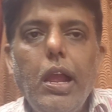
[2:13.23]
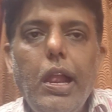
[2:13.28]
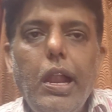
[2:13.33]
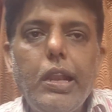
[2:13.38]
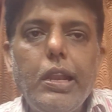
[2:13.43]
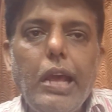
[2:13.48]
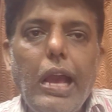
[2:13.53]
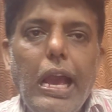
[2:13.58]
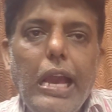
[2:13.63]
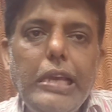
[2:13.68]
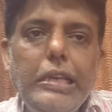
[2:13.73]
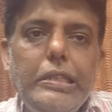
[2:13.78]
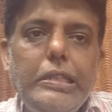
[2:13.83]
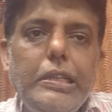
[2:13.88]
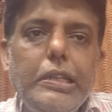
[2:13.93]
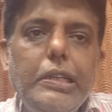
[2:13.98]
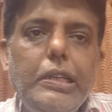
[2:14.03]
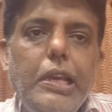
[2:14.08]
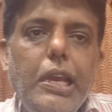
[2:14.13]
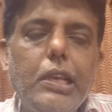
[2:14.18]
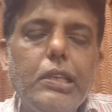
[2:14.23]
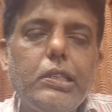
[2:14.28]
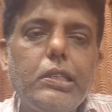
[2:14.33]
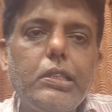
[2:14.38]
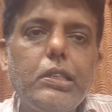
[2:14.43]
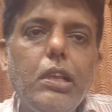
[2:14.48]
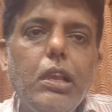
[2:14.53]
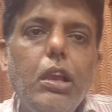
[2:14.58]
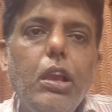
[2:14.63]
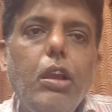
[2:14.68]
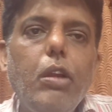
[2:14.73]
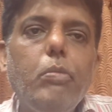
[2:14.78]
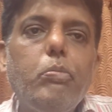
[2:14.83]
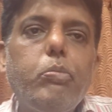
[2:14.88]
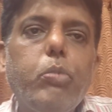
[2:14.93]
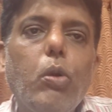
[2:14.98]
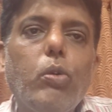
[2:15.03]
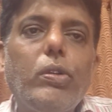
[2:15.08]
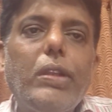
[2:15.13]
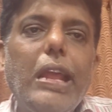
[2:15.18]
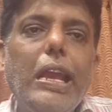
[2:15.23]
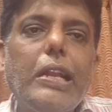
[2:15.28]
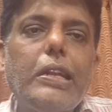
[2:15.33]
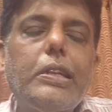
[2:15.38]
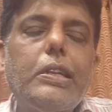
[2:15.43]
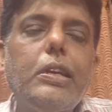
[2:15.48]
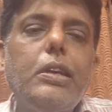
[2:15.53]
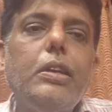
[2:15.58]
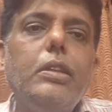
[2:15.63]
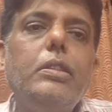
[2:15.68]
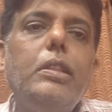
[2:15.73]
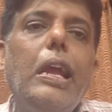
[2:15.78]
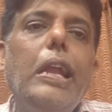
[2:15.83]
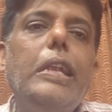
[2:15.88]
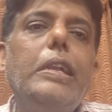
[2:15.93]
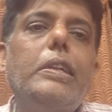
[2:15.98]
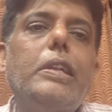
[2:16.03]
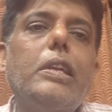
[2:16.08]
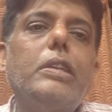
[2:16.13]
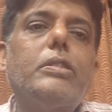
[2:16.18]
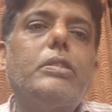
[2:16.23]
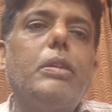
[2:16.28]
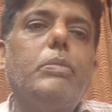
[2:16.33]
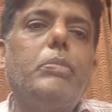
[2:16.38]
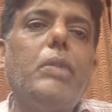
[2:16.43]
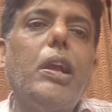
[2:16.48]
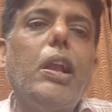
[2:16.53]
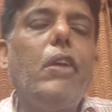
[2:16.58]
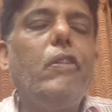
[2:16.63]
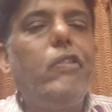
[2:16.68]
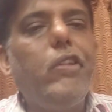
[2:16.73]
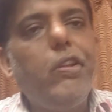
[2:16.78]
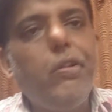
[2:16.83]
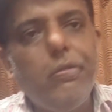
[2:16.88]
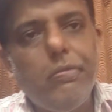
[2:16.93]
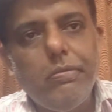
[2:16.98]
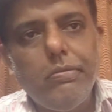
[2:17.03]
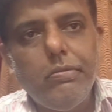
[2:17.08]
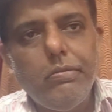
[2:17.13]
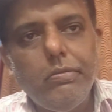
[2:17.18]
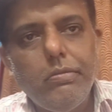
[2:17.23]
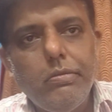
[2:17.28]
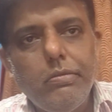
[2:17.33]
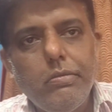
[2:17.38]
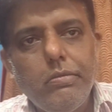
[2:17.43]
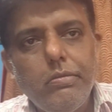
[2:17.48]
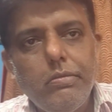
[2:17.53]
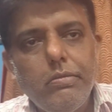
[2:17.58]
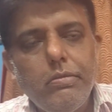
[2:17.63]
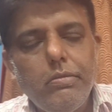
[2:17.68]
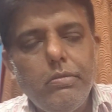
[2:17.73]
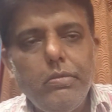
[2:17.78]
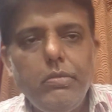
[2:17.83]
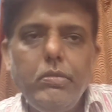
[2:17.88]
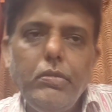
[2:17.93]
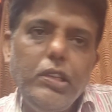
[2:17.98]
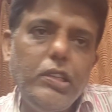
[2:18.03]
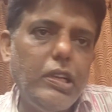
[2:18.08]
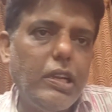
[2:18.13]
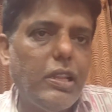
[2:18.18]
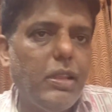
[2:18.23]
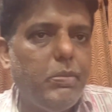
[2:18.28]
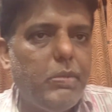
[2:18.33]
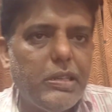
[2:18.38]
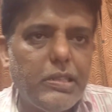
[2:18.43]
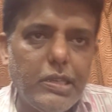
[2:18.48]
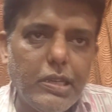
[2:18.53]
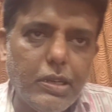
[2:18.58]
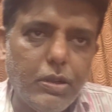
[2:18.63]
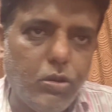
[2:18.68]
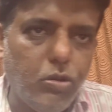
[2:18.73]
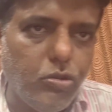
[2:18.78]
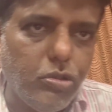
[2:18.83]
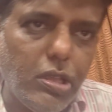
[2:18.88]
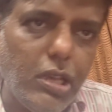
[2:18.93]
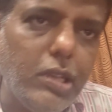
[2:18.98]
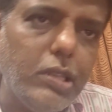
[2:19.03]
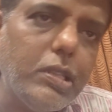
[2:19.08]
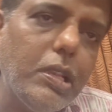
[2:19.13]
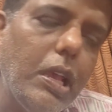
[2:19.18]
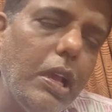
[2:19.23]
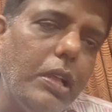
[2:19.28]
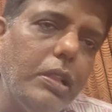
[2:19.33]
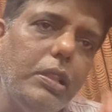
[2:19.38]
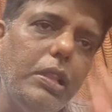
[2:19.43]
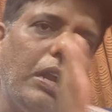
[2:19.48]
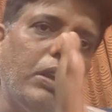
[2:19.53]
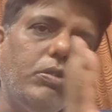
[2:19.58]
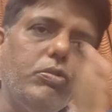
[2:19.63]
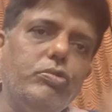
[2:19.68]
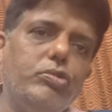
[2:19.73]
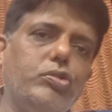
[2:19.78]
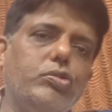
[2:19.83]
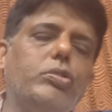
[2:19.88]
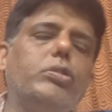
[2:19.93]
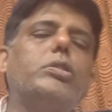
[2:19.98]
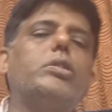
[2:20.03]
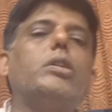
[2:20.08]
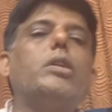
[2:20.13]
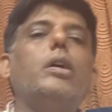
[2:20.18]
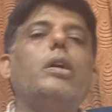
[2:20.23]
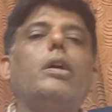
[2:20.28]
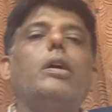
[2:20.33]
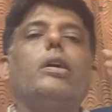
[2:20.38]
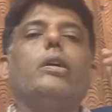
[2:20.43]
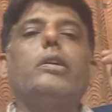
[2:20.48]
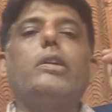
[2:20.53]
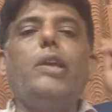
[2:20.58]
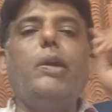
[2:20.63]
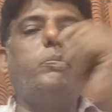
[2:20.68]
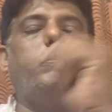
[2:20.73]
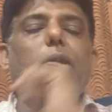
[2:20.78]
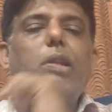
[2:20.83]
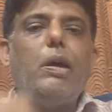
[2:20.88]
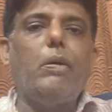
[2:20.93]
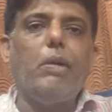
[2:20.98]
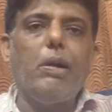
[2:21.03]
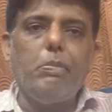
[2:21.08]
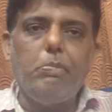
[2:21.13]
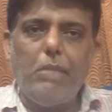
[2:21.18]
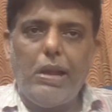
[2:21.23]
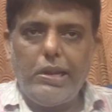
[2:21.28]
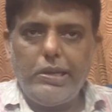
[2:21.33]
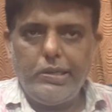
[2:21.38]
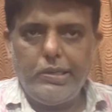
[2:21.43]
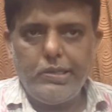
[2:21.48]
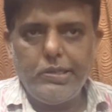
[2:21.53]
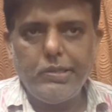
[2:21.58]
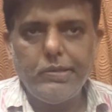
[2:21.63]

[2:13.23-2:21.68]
and ICDS protect the interest of the revenue. These are the basic two things that we should keep in our mind.